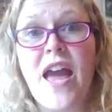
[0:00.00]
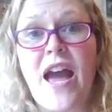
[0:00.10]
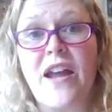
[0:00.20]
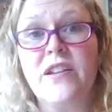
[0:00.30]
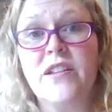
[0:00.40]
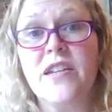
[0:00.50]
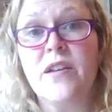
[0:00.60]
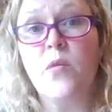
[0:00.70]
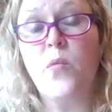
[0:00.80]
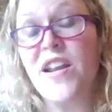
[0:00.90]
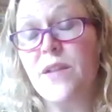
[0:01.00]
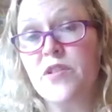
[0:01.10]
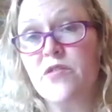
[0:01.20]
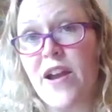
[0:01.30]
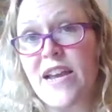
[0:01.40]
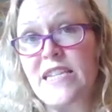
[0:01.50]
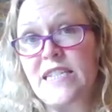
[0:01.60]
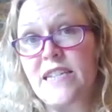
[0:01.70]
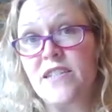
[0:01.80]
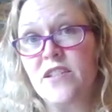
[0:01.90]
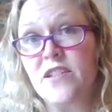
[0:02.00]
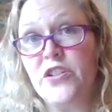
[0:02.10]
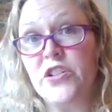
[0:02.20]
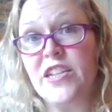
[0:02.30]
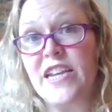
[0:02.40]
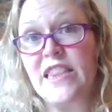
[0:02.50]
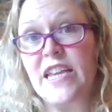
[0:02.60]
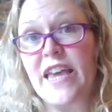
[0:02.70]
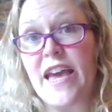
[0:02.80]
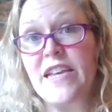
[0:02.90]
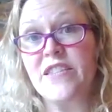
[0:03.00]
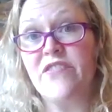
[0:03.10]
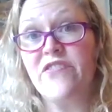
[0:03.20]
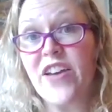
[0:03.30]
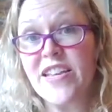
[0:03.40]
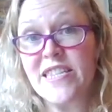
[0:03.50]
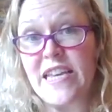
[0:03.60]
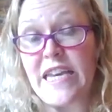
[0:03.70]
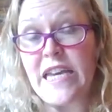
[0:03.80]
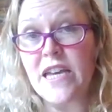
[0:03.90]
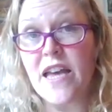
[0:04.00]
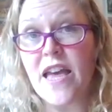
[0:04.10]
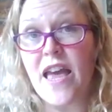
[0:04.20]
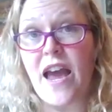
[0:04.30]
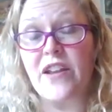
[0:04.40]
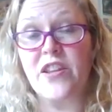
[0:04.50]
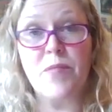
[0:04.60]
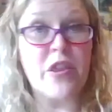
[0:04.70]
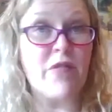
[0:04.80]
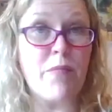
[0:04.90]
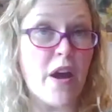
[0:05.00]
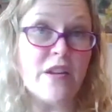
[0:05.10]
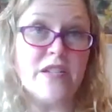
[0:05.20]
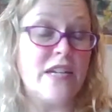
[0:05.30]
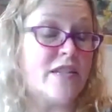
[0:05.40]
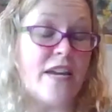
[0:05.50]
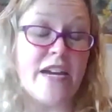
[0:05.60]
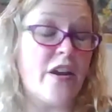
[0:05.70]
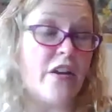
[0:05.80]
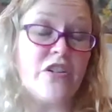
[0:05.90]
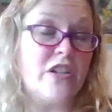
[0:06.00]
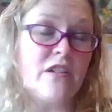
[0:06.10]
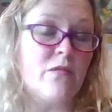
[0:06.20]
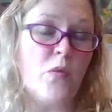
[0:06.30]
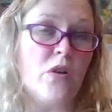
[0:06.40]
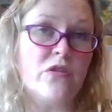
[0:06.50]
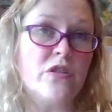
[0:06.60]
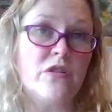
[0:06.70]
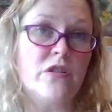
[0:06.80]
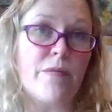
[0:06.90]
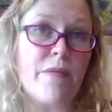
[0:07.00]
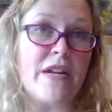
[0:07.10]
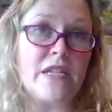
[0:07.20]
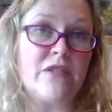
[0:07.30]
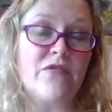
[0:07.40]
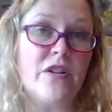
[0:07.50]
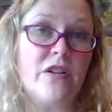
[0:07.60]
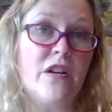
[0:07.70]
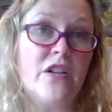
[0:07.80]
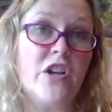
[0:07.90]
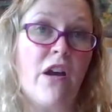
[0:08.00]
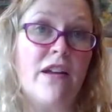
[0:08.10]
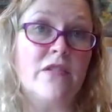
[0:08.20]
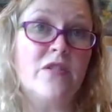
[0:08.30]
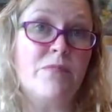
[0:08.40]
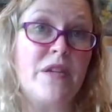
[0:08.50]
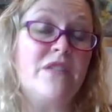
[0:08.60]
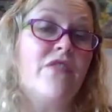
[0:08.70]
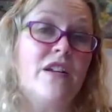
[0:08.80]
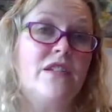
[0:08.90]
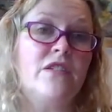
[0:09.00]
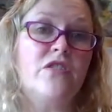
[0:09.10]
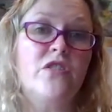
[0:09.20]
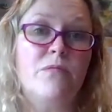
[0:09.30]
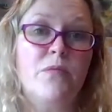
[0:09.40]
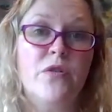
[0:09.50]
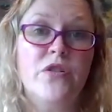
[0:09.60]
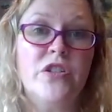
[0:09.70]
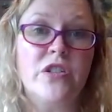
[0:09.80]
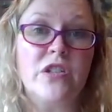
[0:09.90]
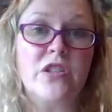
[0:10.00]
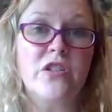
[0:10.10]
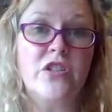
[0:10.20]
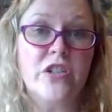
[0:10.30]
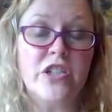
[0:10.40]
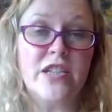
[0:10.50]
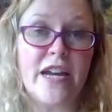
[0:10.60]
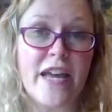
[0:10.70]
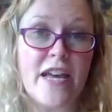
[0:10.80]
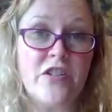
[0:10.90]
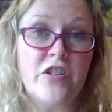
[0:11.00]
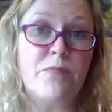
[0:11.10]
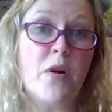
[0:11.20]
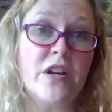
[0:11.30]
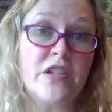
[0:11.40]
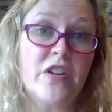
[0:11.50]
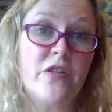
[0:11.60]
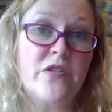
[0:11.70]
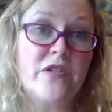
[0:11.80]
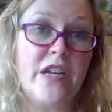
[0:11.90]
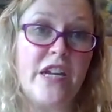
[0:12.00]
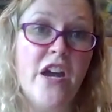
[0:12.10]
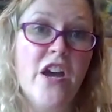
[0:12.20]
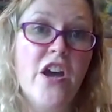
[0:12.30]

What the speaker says: And when it was raised as a solution in the case of Fessy, and the mother opposed it, saying no, she didn't want the remains of her child to be divided into two portions, the judge in that case, Judge Boggess QC,